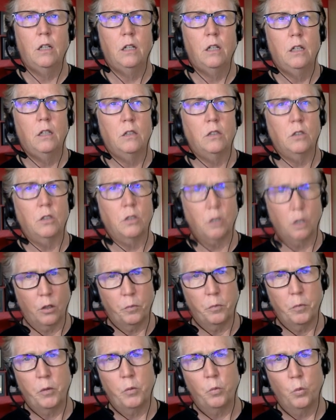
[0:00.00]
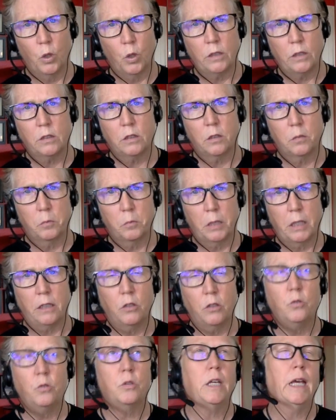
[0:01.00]
determine
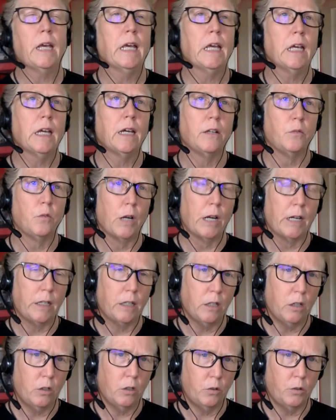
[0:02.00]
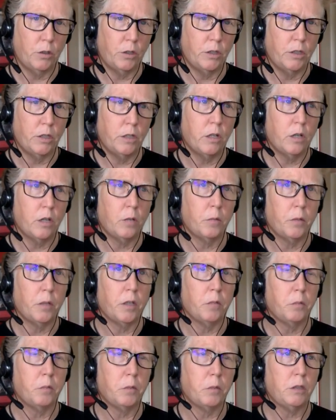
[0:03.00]
you can write code to determine
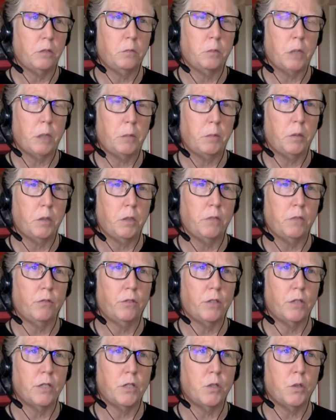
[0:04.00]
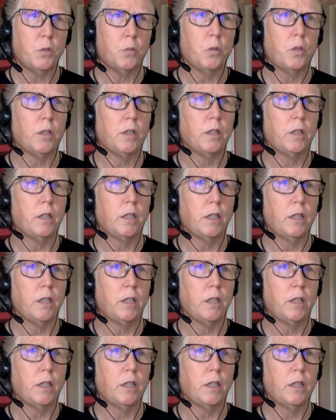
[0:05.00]
it, but probably for this you wouldn't.